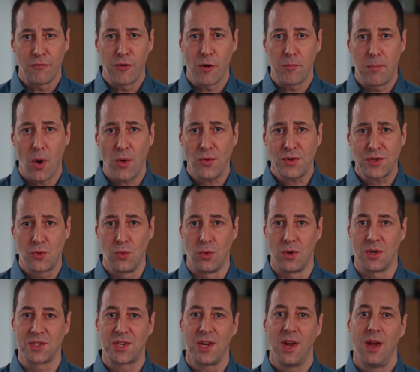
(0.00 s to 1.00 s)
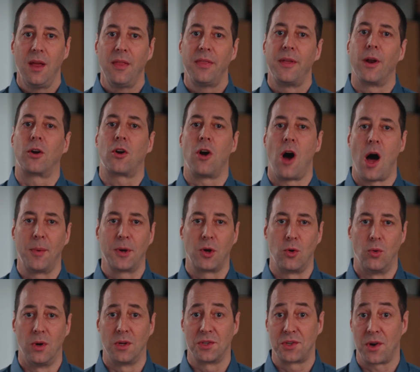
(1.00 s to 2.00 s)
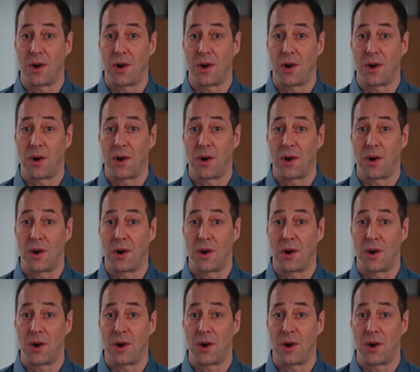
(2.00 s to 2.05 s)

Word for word: For both schools, their common goals